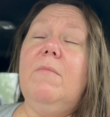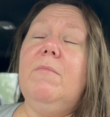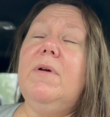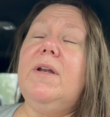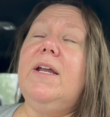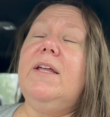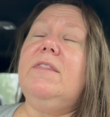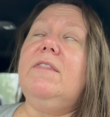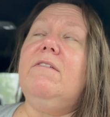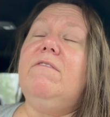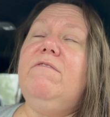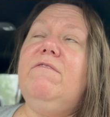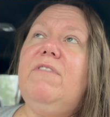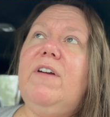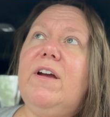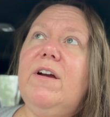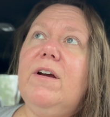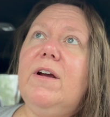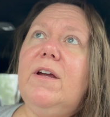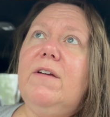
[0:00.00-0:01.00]
But at the
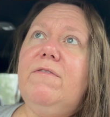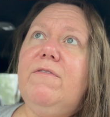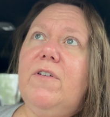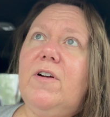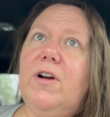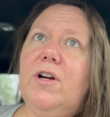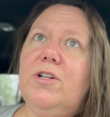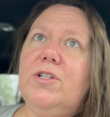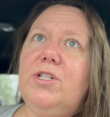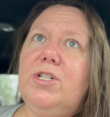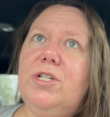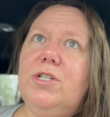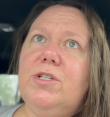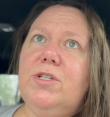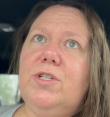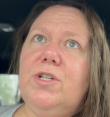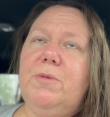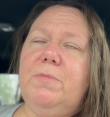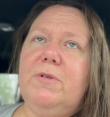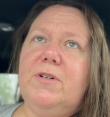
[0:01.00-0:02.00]
very first
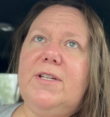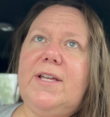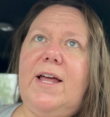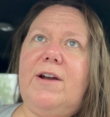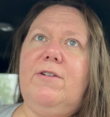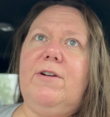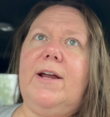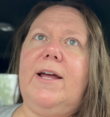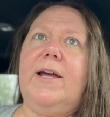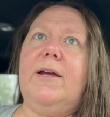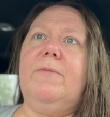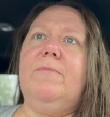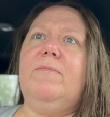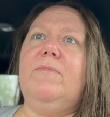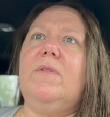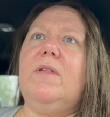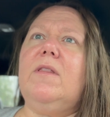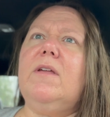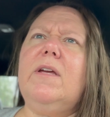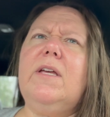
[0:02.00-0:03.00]
Super Saturday,
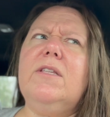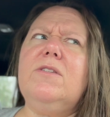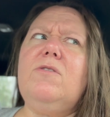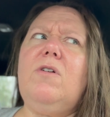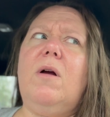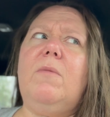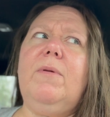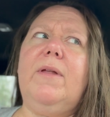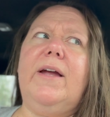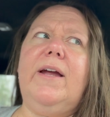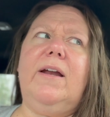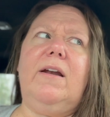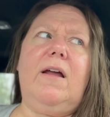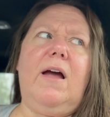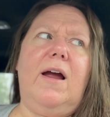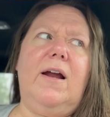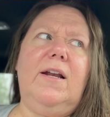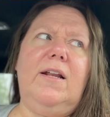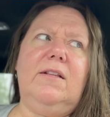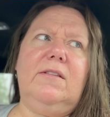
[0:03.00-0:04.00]
the kids were all playing
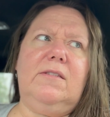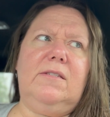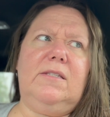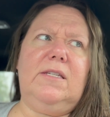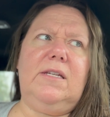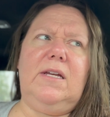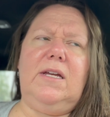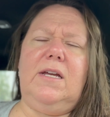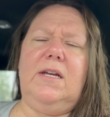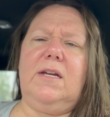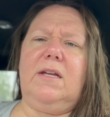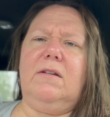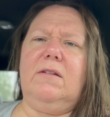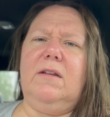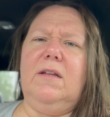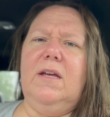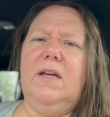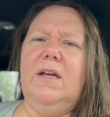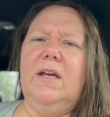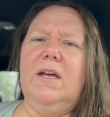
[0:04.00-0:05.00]
hide and seek, and
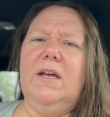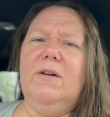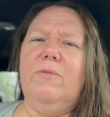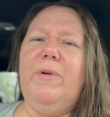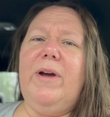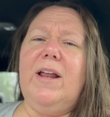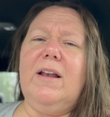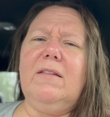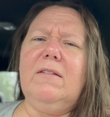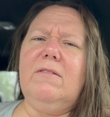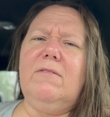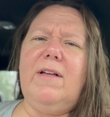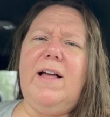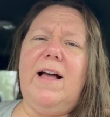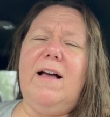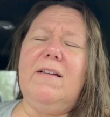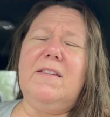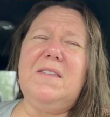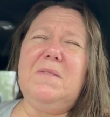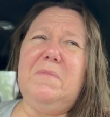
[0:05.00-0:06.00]
we had a little
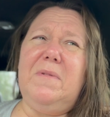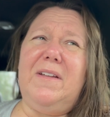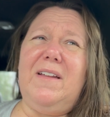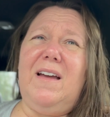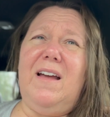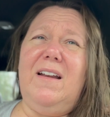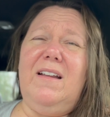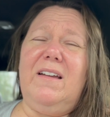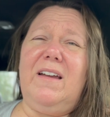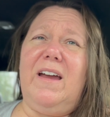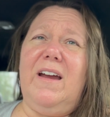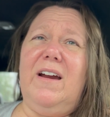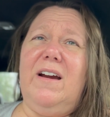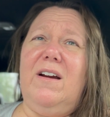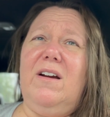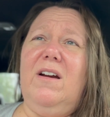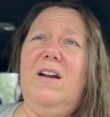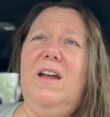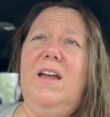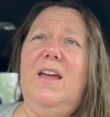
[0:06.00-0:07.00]
house, but I didn't
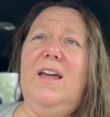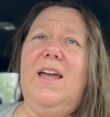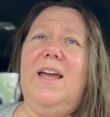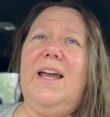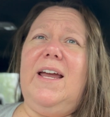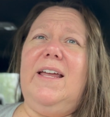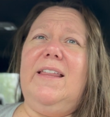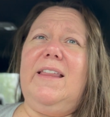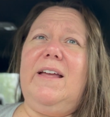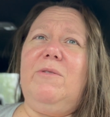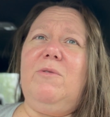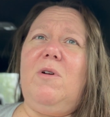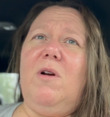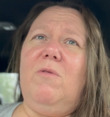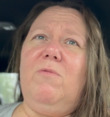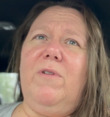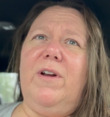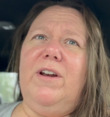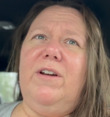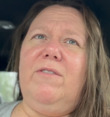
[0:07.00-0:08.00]
care. And they were all
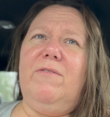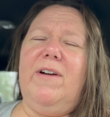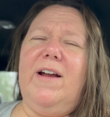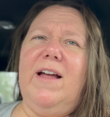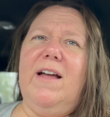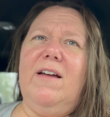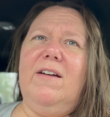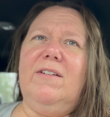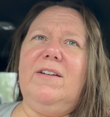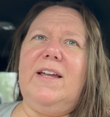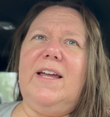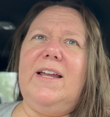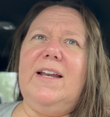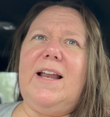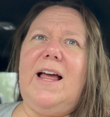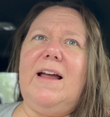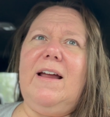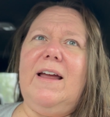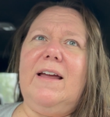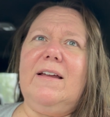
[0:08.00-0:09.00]
running around, and
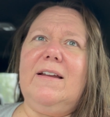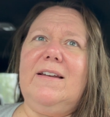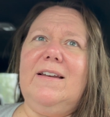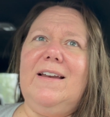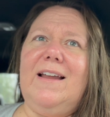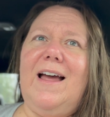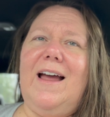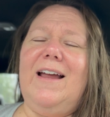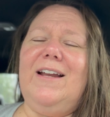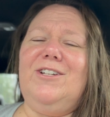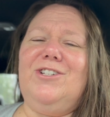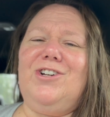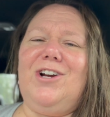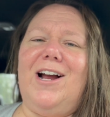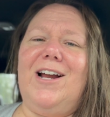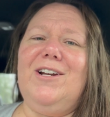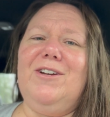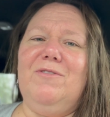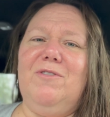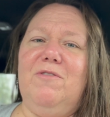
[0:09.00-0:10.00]
I had
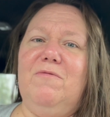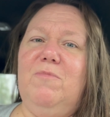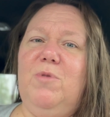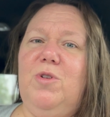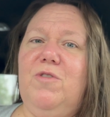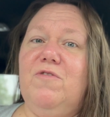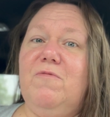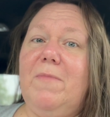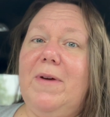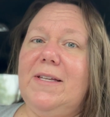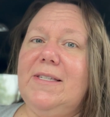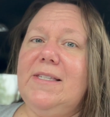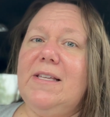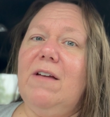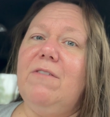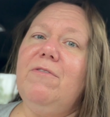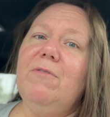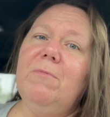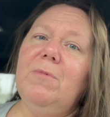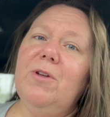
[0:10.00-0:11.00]
tried to remove
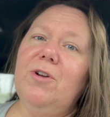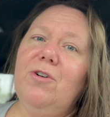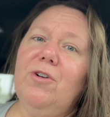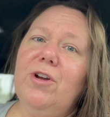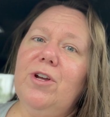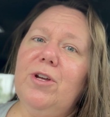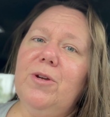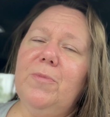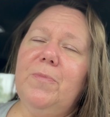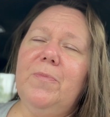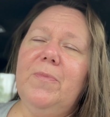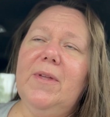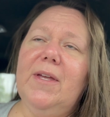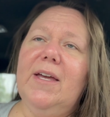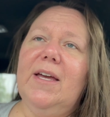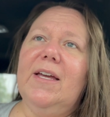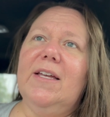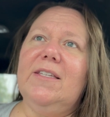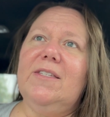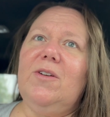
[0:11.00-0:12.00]
myself from the group
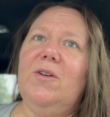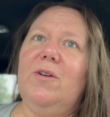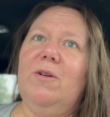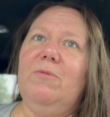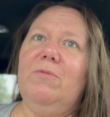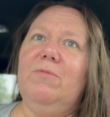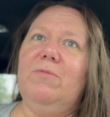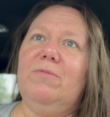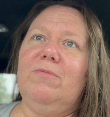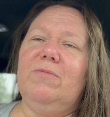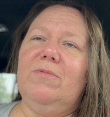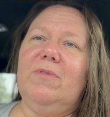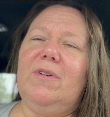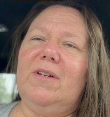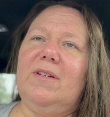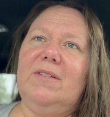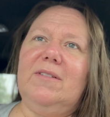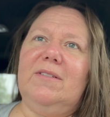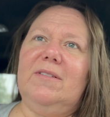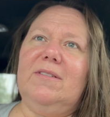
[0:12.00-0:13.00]
so
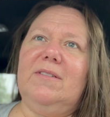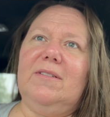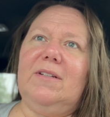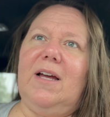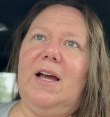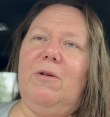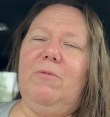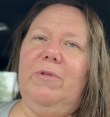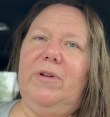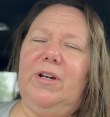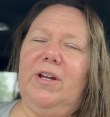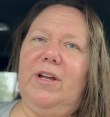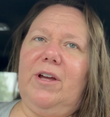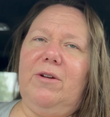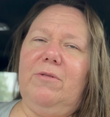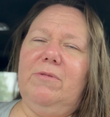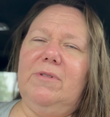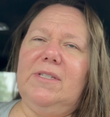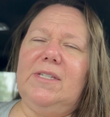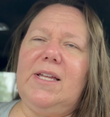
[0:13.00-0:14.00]
I wouldn't
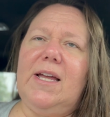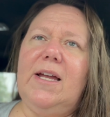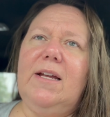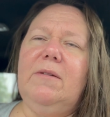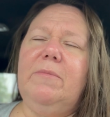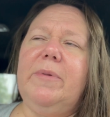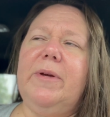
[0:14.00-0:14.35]
go insane.